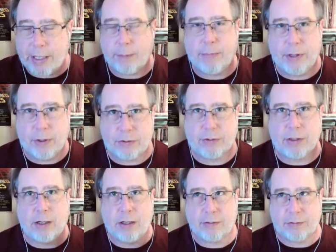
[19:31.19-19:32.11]
it appears
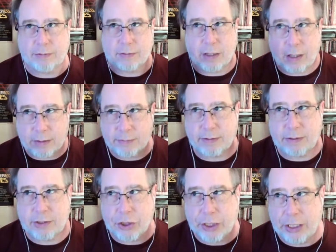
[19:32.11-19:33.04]
to us is
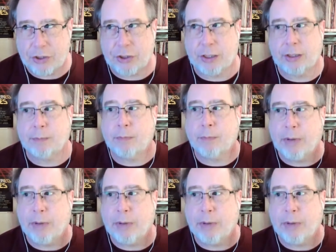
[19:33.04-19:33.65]
constantly changing